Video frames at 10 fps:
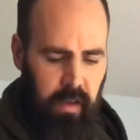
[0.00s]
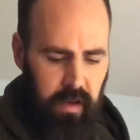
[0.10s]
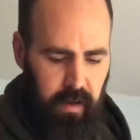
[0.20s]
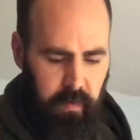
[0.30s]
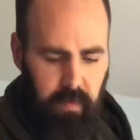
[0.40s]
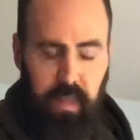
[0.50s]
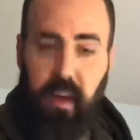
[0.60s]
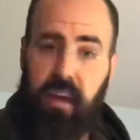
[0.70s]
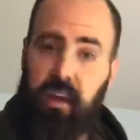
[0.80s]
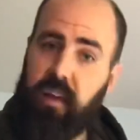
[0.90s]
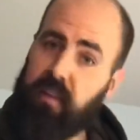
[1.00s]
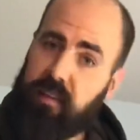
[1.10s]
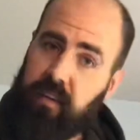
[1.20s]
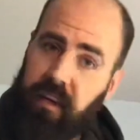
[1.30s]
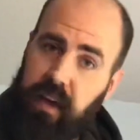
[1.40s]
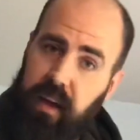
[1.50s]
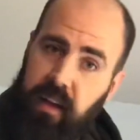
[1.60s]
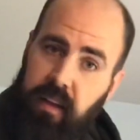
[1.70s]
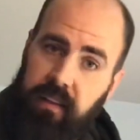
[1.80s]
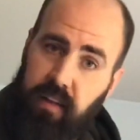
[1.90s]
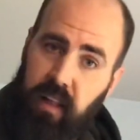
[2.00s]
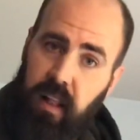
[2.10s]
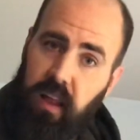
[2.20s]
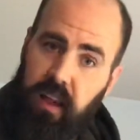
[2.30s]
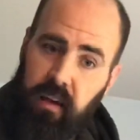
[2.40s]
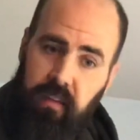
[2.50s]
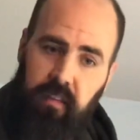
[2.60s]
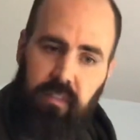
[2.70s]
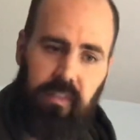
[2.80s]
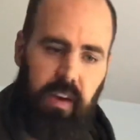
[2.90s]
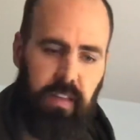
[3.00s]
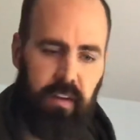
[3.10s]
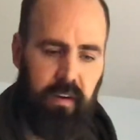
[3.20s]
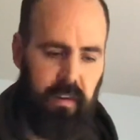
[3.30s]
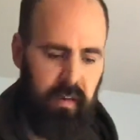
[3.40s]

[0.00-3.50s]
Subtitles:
but that is a deluxe feather.